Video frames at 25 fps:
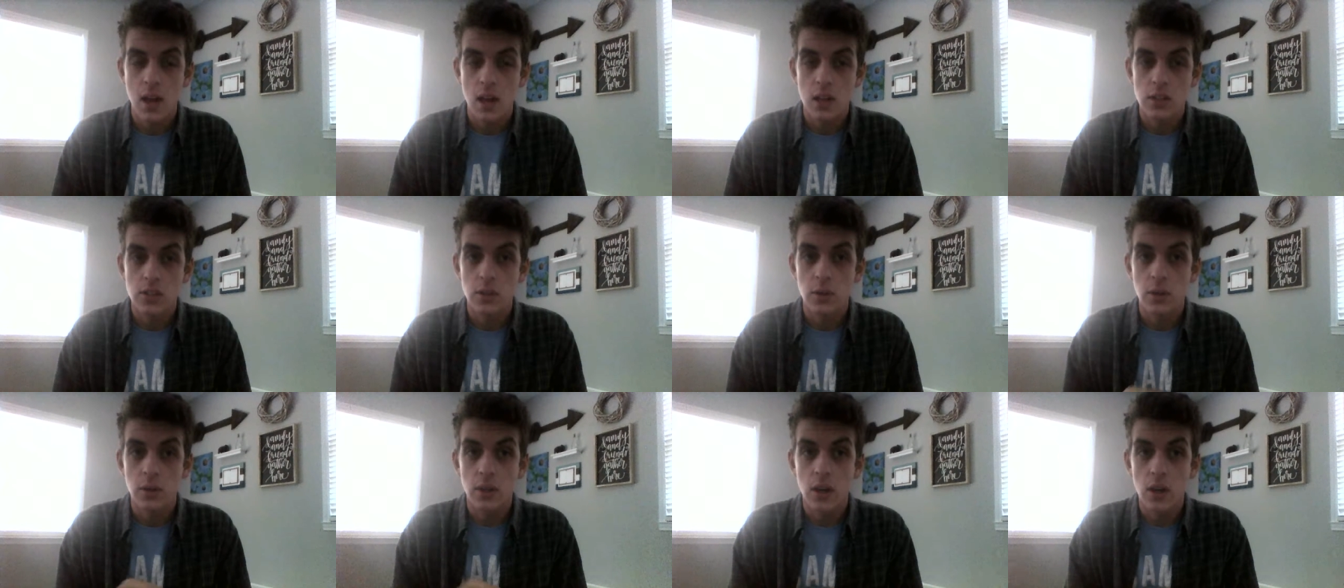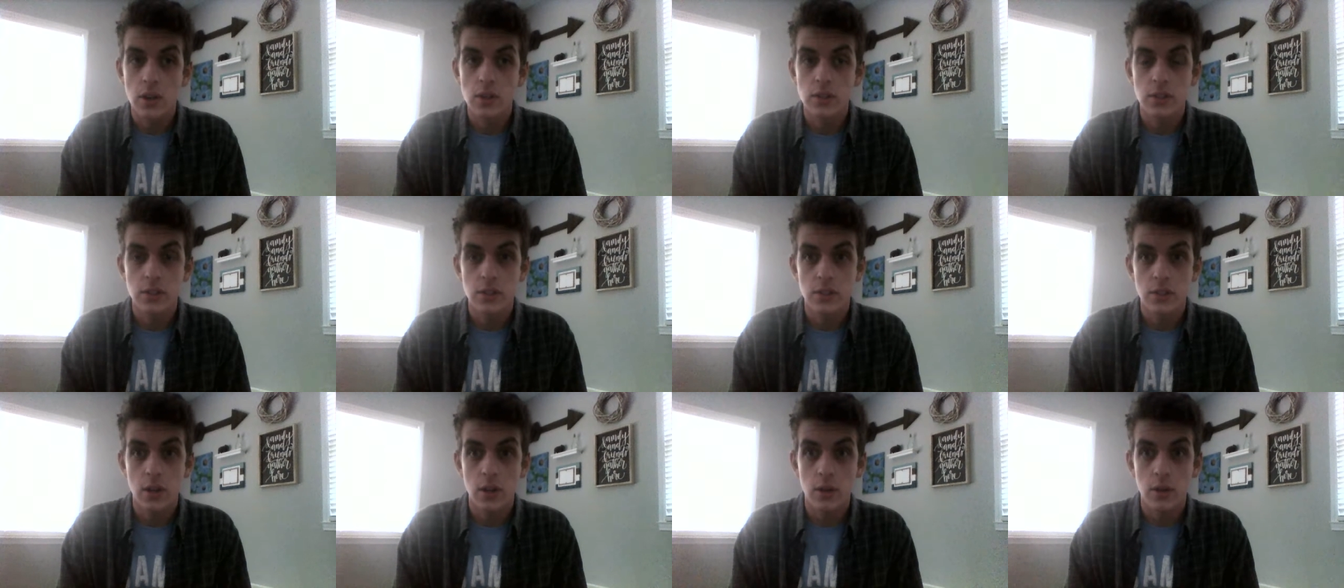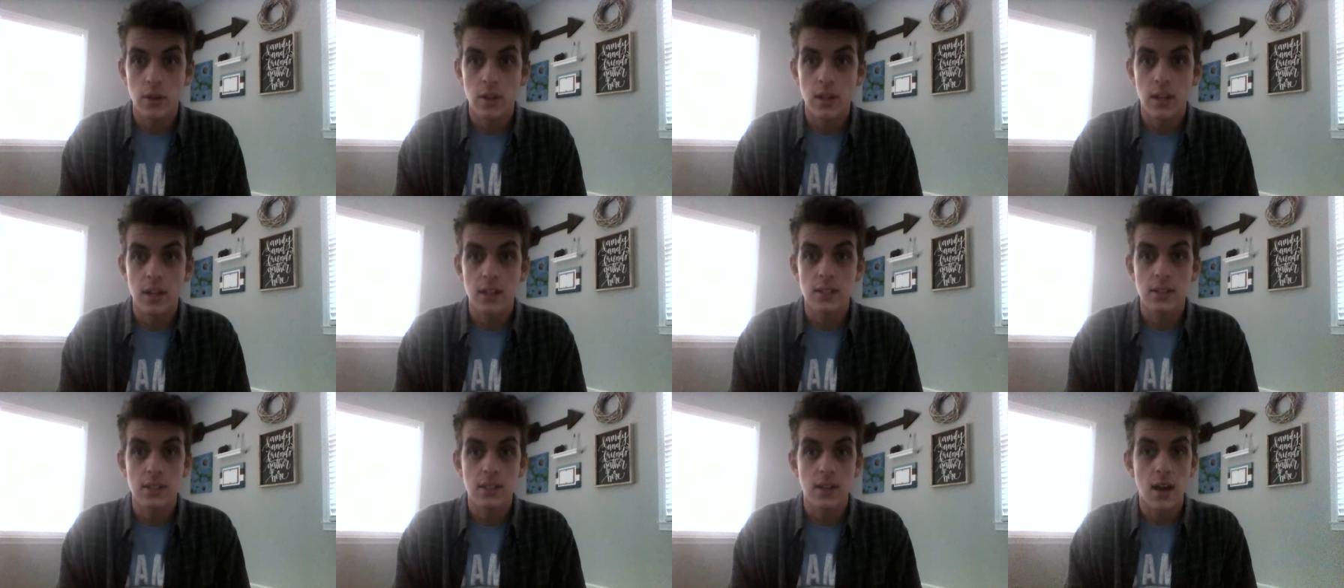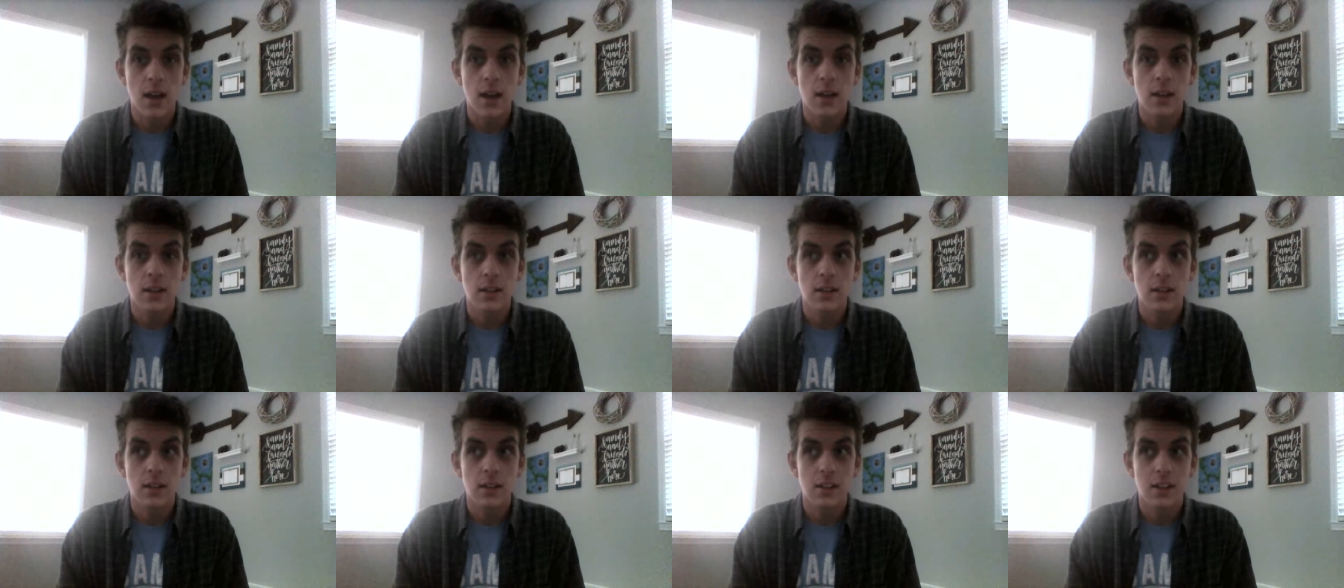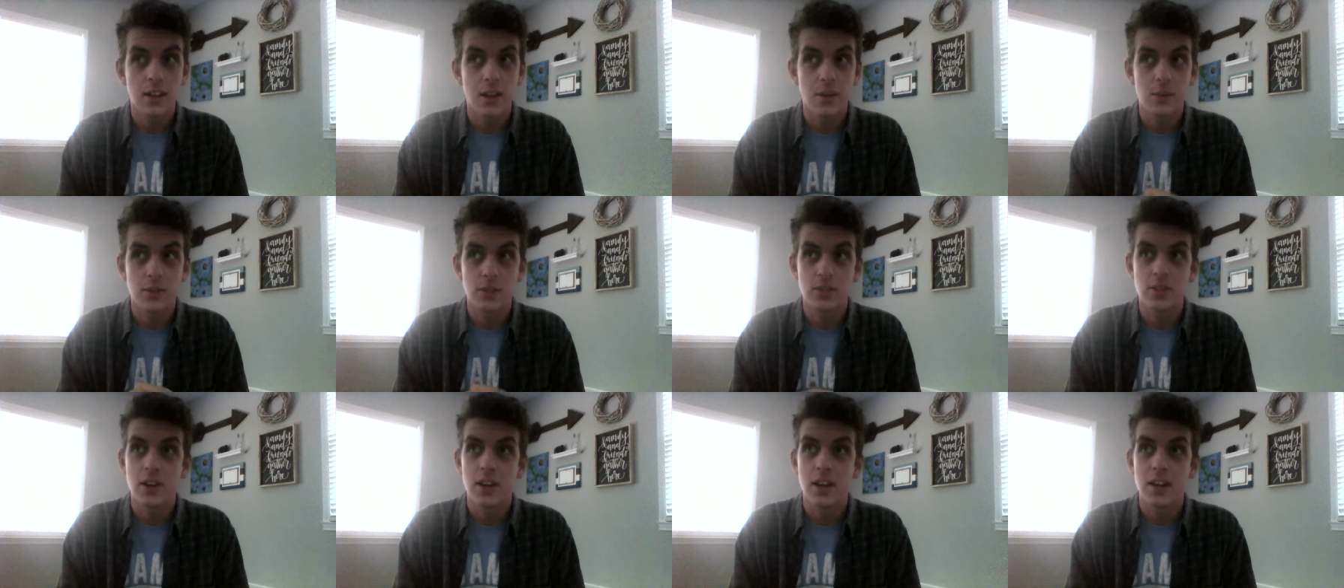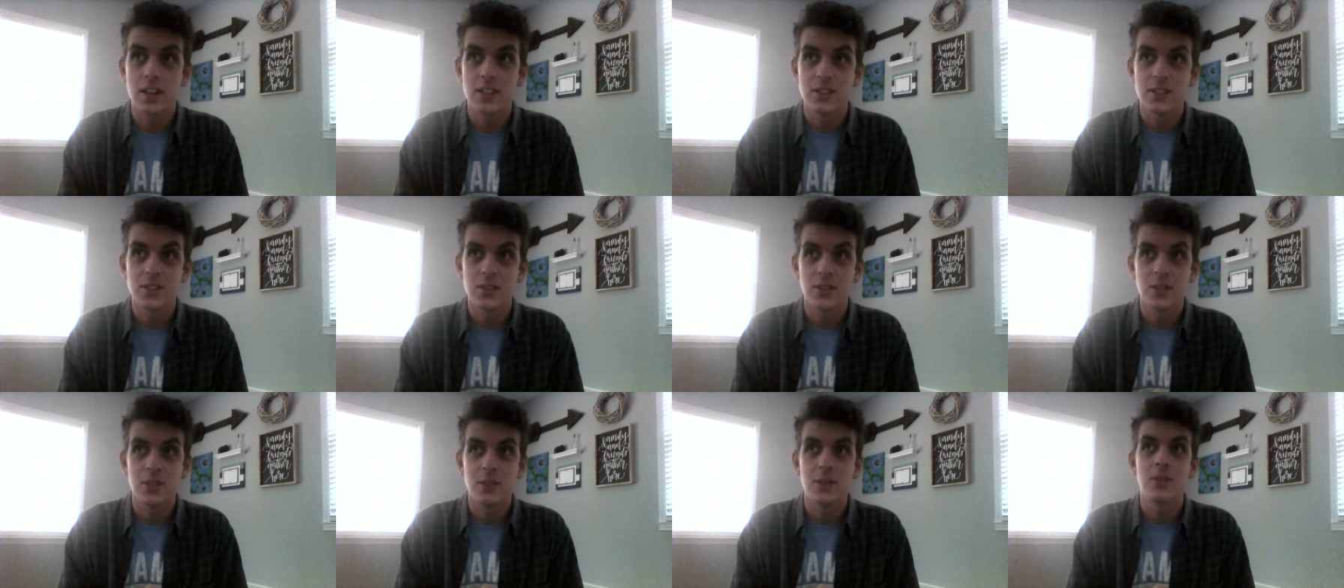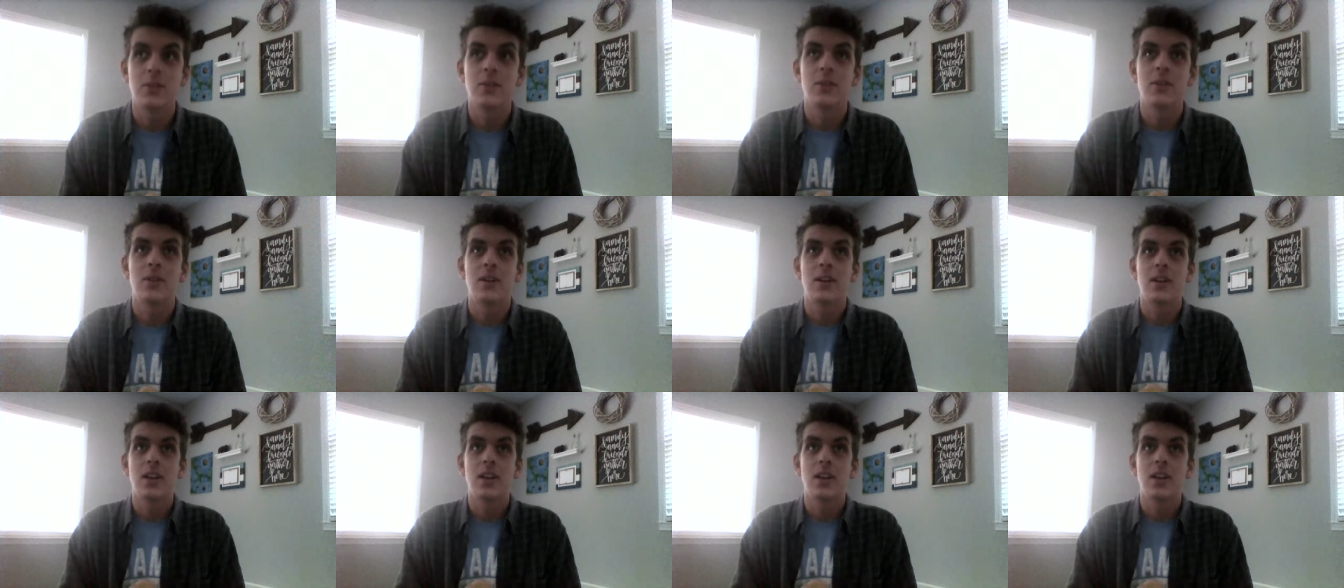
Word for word: So it goes to show you that it's not they were trying to,